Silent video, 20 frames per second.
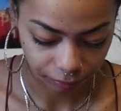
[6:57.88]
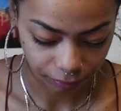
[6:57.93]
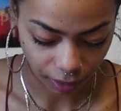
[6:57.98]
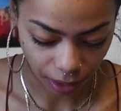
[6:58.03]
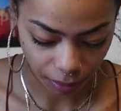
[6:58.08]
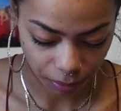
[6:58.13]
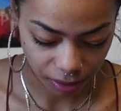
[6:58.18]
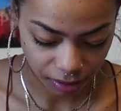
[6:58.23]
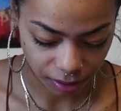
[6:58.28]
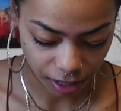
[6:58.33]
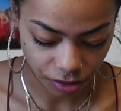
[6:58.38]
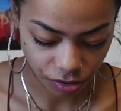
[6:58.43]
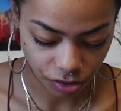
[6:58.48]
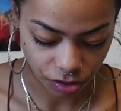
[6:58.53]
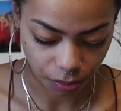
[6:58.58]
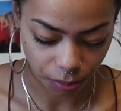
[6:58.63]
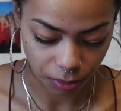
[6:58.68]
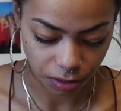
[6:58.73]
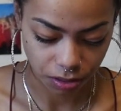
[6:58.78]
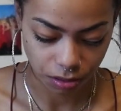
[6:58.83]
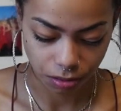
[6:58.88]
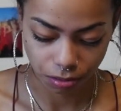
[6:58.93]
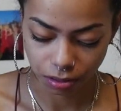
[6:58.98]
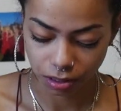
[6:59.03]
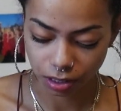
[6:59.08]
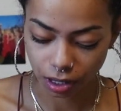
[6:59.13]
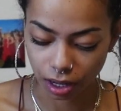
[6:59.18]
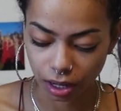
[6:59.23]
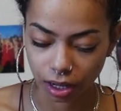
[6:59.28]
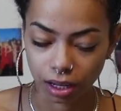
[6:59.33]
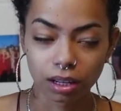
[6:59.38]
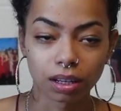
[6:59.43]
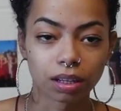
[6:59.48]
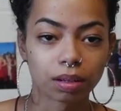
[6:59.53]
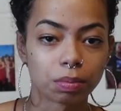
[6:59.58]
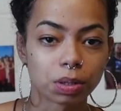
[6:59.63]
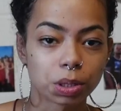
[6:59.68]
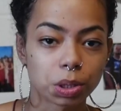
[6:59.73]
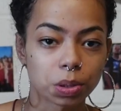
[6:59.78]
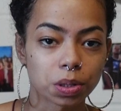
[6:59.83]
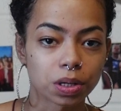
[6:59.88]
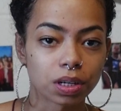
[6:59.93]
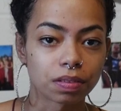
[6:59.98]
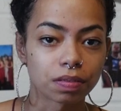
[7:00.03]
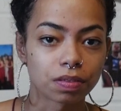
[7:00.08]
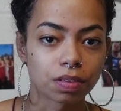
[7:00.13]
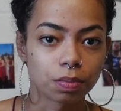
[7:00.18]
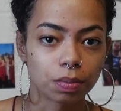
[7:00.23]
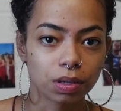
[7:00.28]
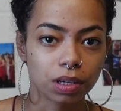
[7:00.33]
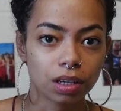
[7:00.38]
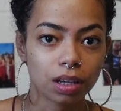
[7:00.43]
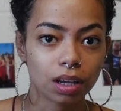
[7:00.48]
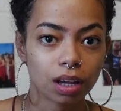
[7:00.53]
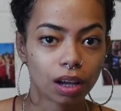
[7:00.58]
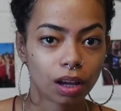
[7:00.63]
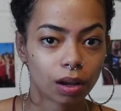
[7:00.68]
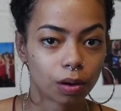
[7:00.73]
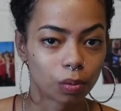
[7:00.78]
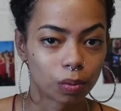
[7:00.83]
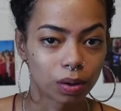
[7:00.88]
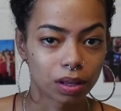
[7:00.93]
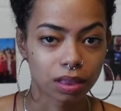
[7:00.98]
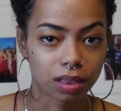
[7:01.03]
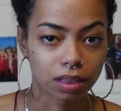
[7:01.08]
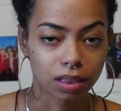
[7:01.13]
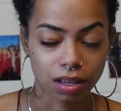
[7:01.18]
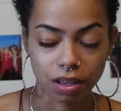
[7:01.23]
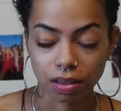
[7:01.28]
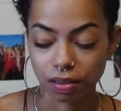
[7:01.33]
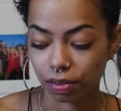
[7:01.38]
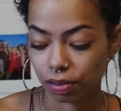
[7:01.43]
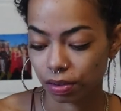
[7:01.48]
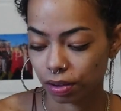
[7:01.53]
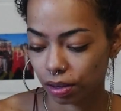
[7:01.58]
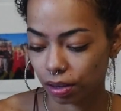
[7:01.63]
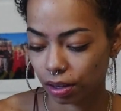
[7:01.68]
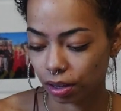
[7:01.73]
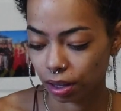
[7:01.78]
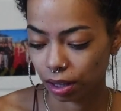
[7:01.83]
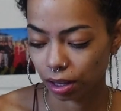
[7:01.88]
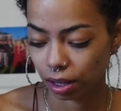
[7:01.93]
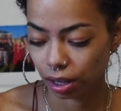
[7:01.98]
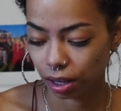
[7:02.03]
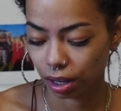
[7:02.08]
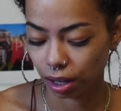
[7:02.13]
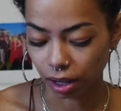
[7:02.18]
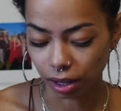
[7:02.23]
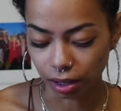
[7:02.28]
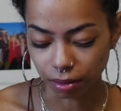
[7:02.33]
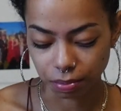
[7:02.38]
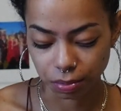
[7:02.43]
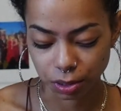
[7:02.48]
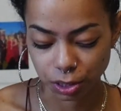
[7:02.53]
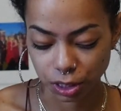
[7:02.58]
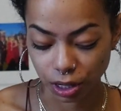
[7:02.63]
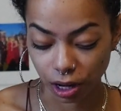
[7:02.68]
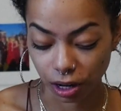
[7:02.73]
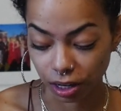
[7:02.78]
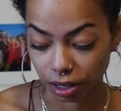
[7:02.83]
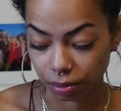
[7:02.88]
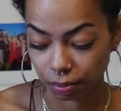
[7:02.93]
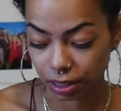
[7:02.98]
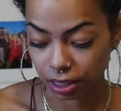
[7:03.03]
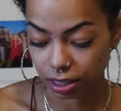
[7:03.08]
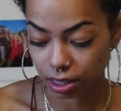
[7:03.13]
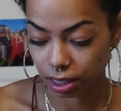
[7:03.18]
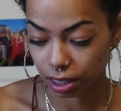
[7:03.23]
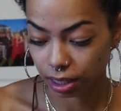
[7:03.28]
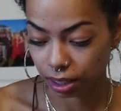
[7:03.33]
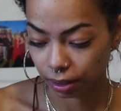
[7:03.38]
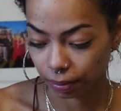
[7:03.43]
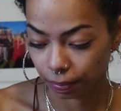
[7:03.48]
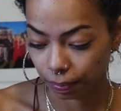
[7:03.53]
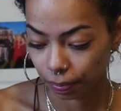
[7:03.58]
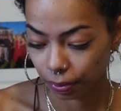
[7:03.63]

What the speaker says: I'm this anxious person who's not mature enough to be with this star, basically.